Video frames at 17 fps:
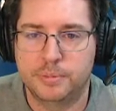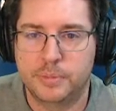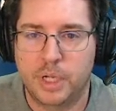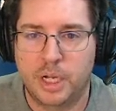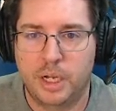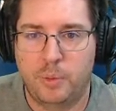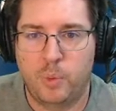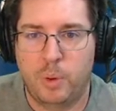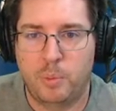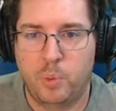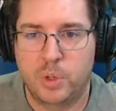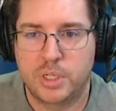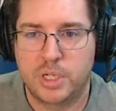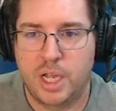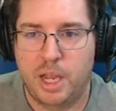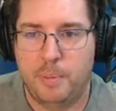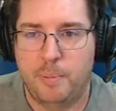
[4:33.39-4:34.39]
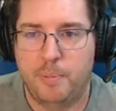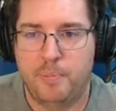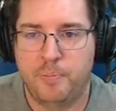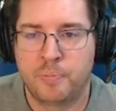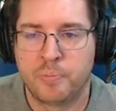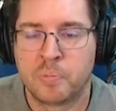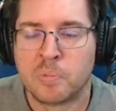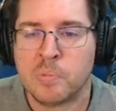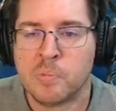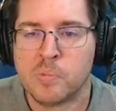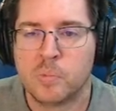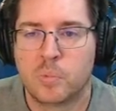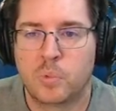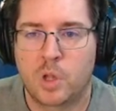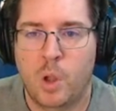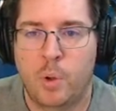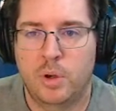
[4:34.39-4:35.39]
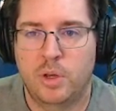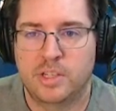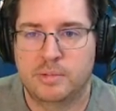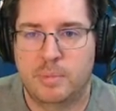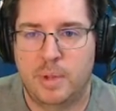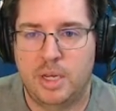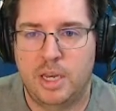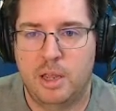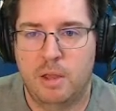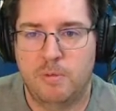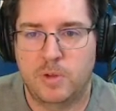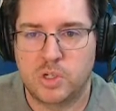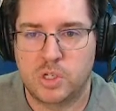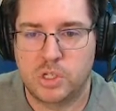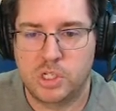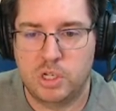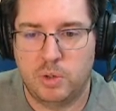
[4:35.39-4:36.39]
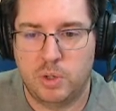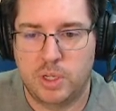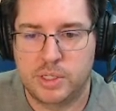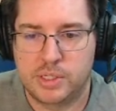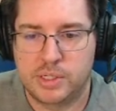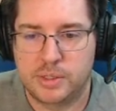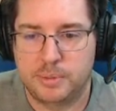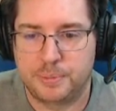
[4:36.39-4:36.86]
one more time. Go into some of my NeoVisions units.